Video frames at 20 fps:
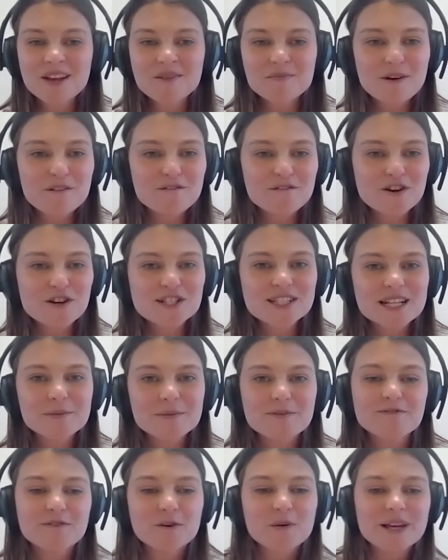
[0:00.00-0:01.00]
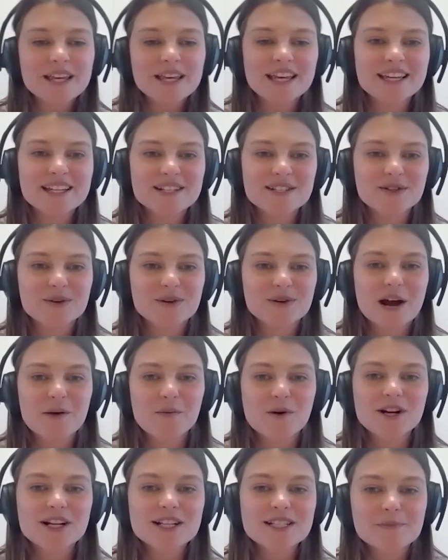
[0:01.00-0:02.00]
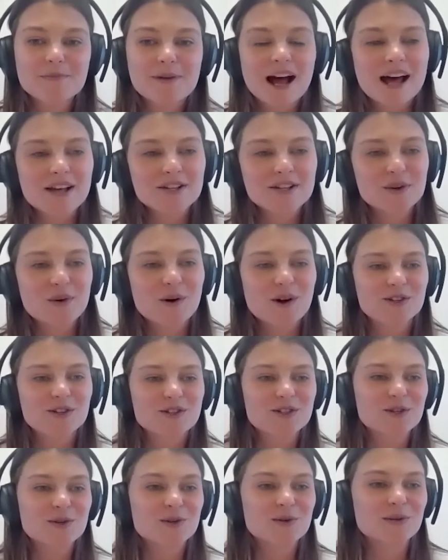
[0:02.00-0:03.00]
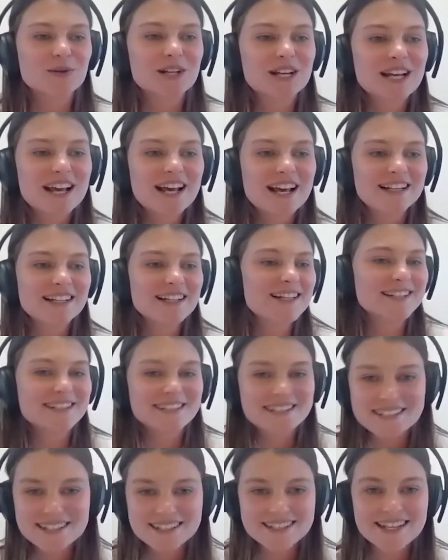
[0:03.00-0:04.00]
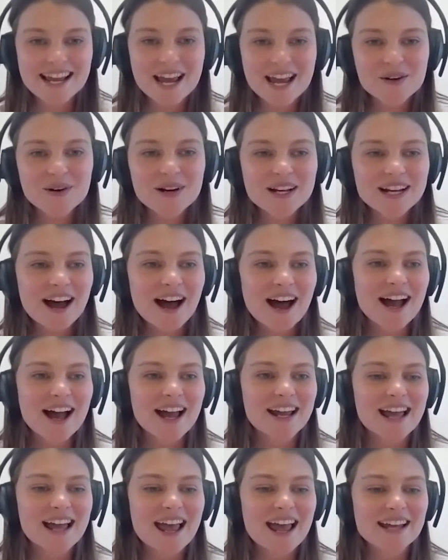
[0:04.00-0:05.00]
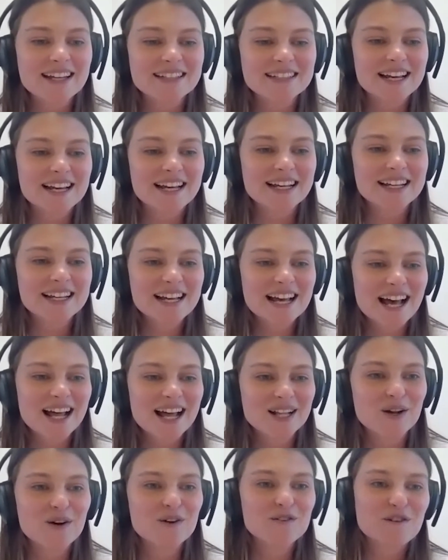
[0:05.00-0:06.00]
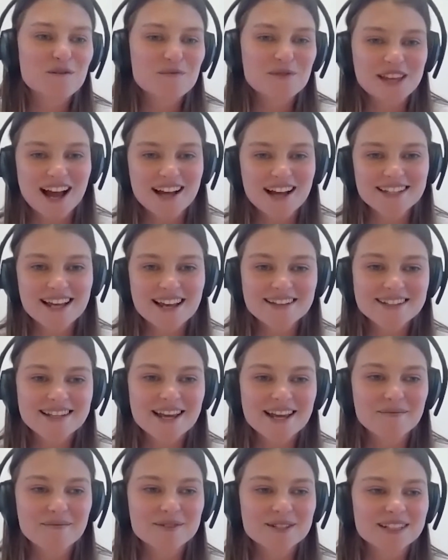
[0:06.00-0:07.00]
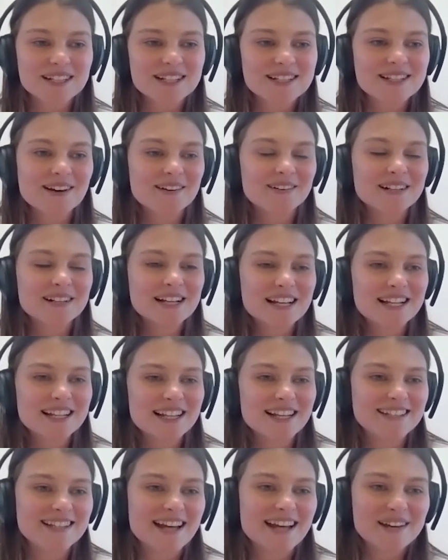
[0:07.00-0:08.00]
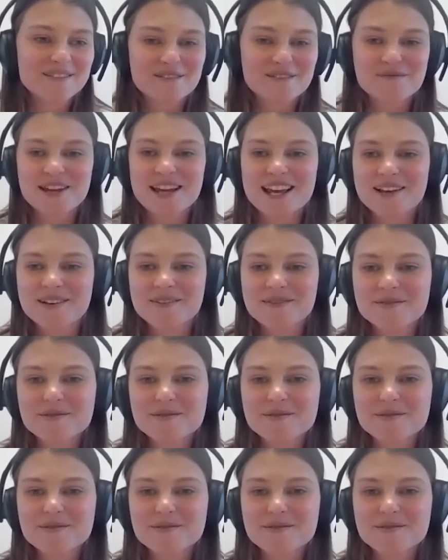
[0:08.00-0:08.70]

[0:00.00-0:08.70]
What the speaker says: But firstly, before we kick into it, I wanted to pass you on to Liz, just to say a quick hi and hello from the Icehouse team. So Liz, I'll let you take it from here.